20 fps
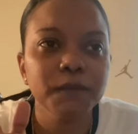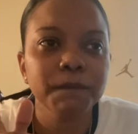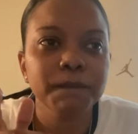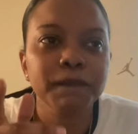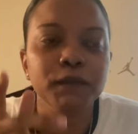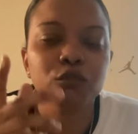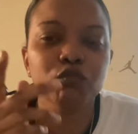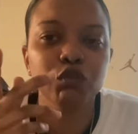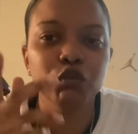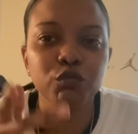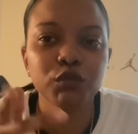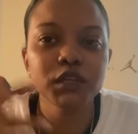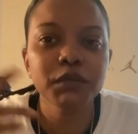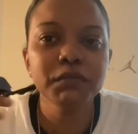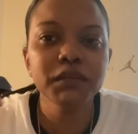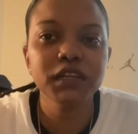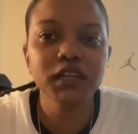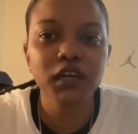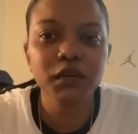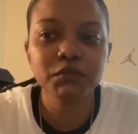when we
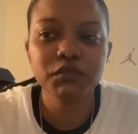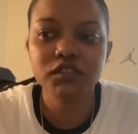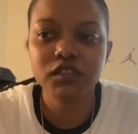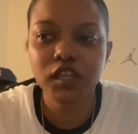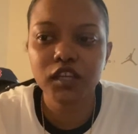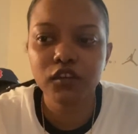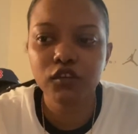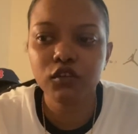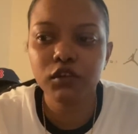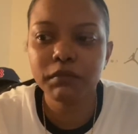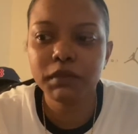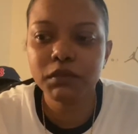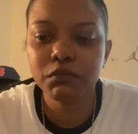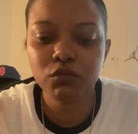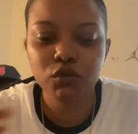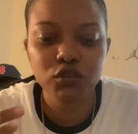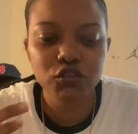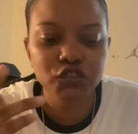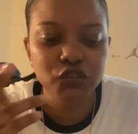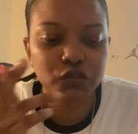become single, it be
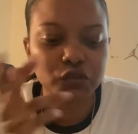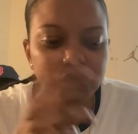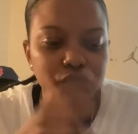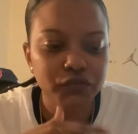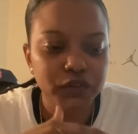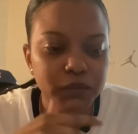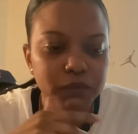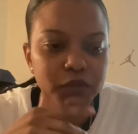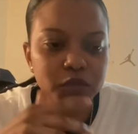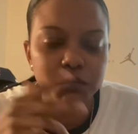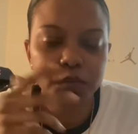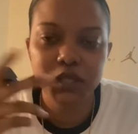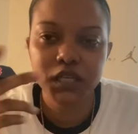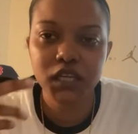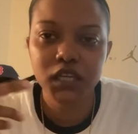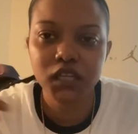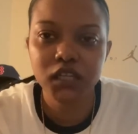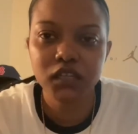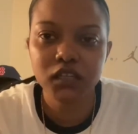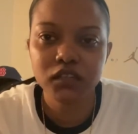more so the Fems be
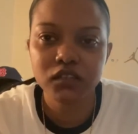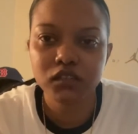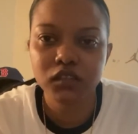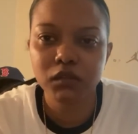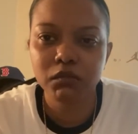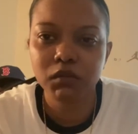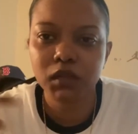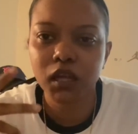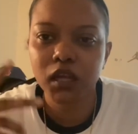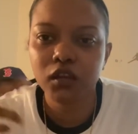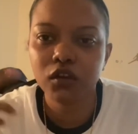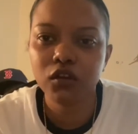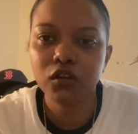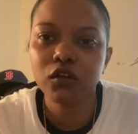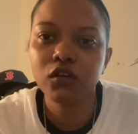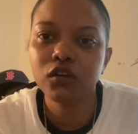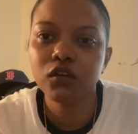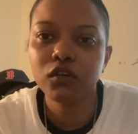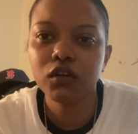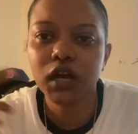hitting us up like,
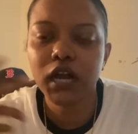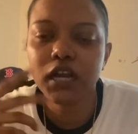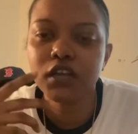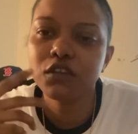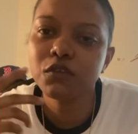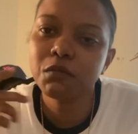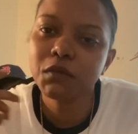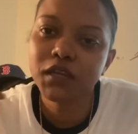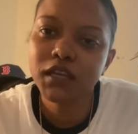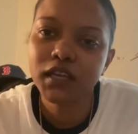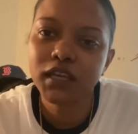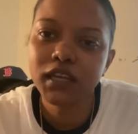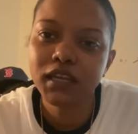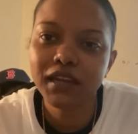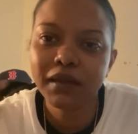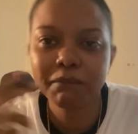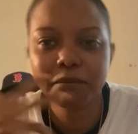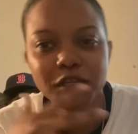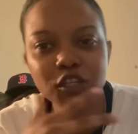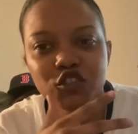oh, how you been, I
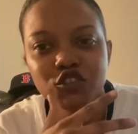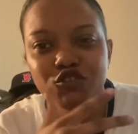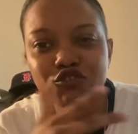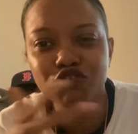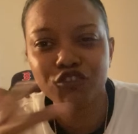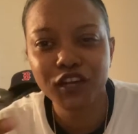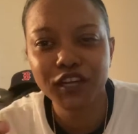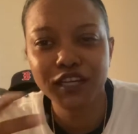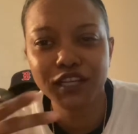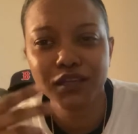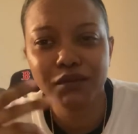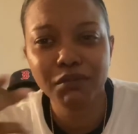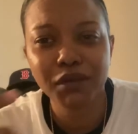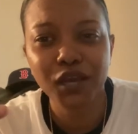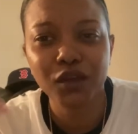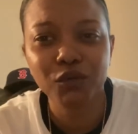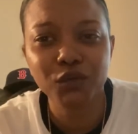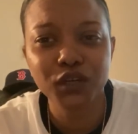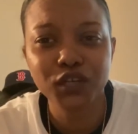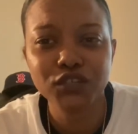miss you, trying to get
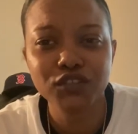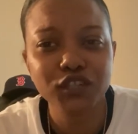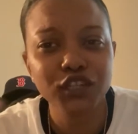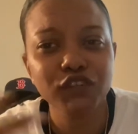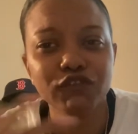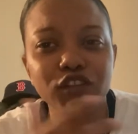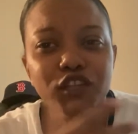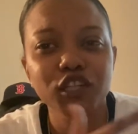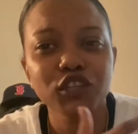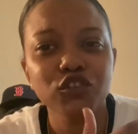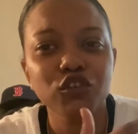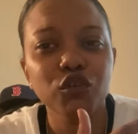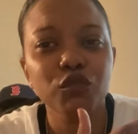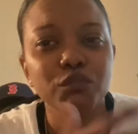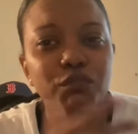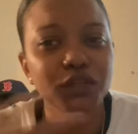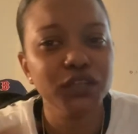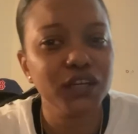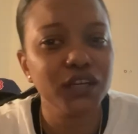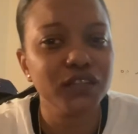back with us. It really don't
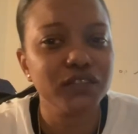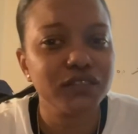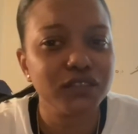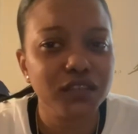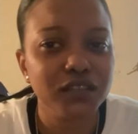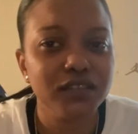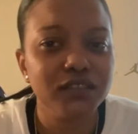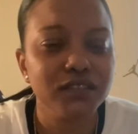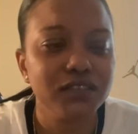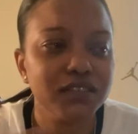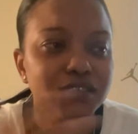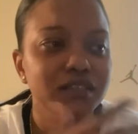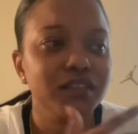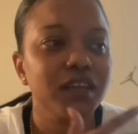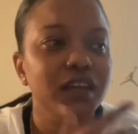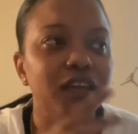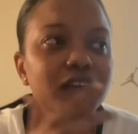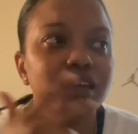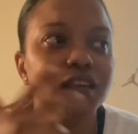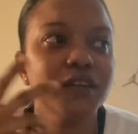be us studs, because
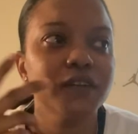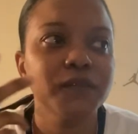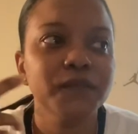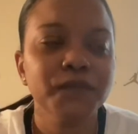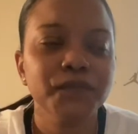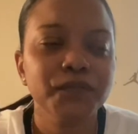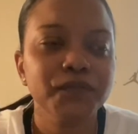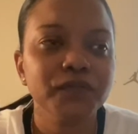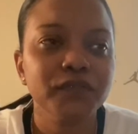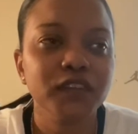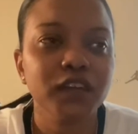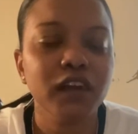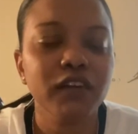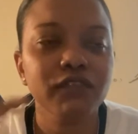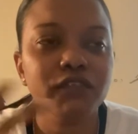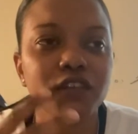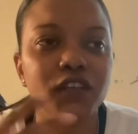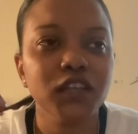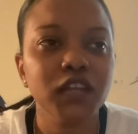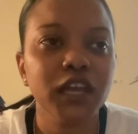like I
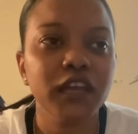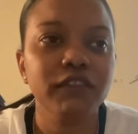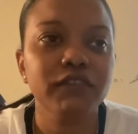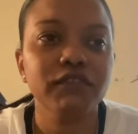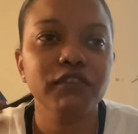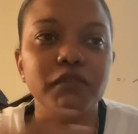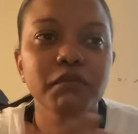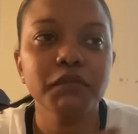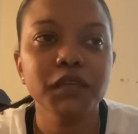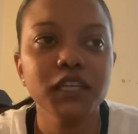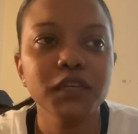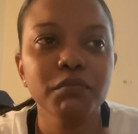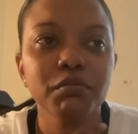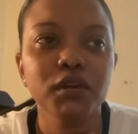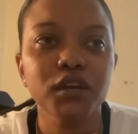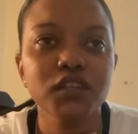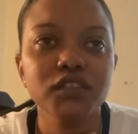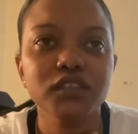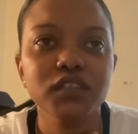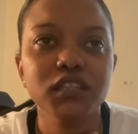feel like for me
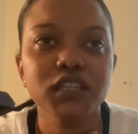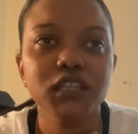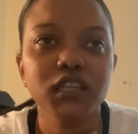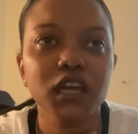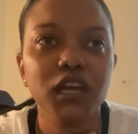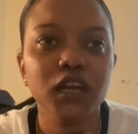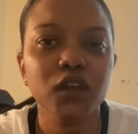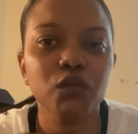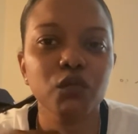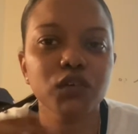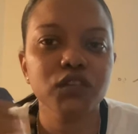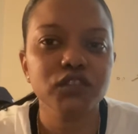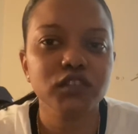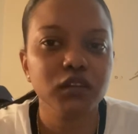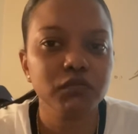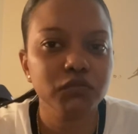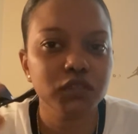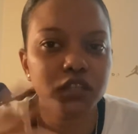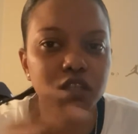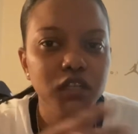personally, like once
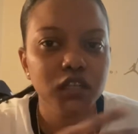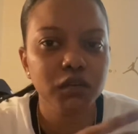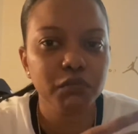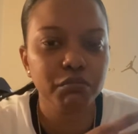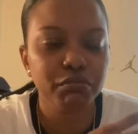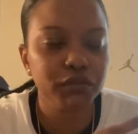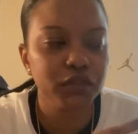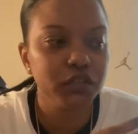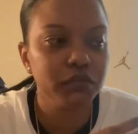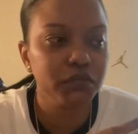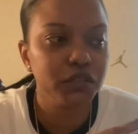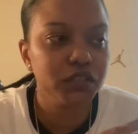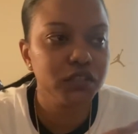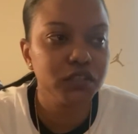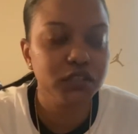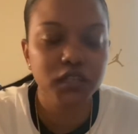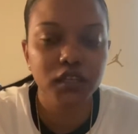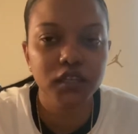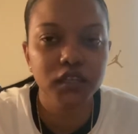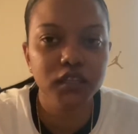I'm done, I'm pretty much
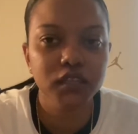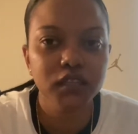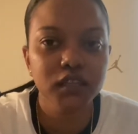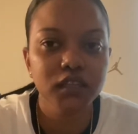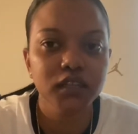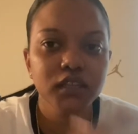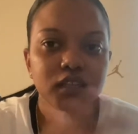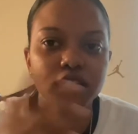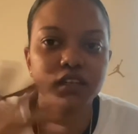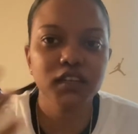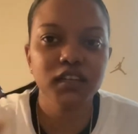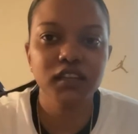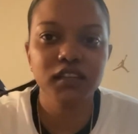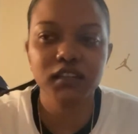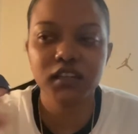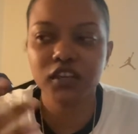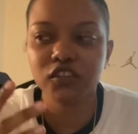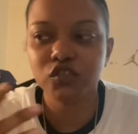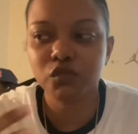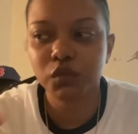done,
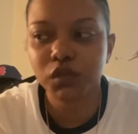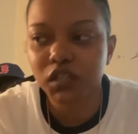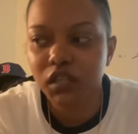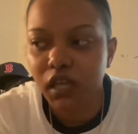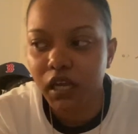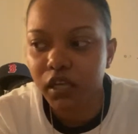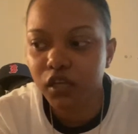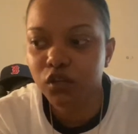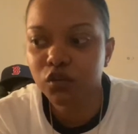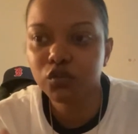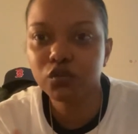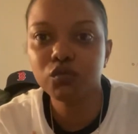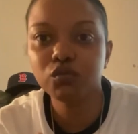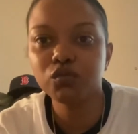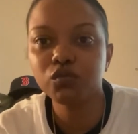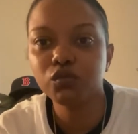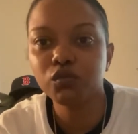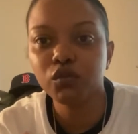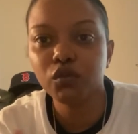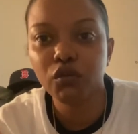unless we're like
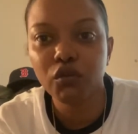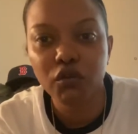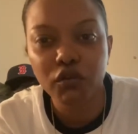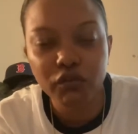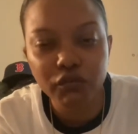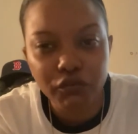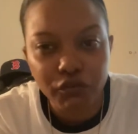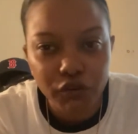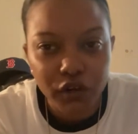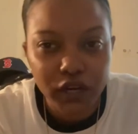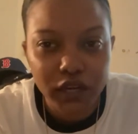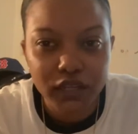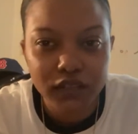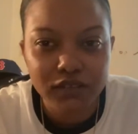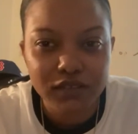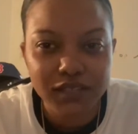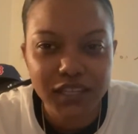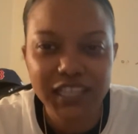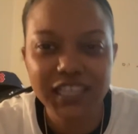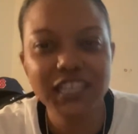cool or
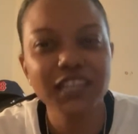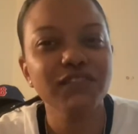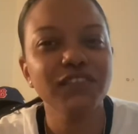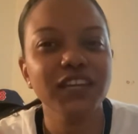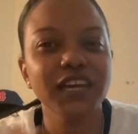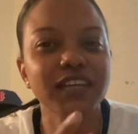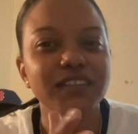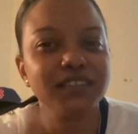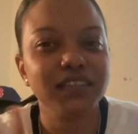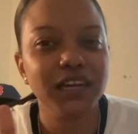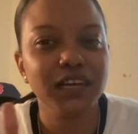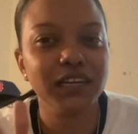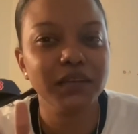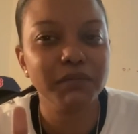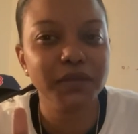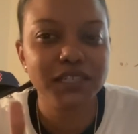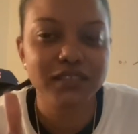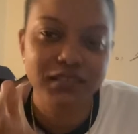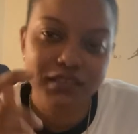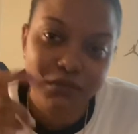friends. And even that's kind of
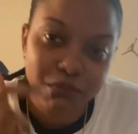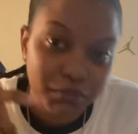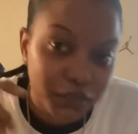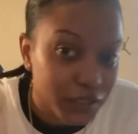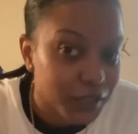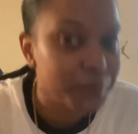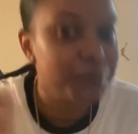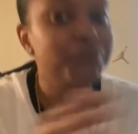messy, but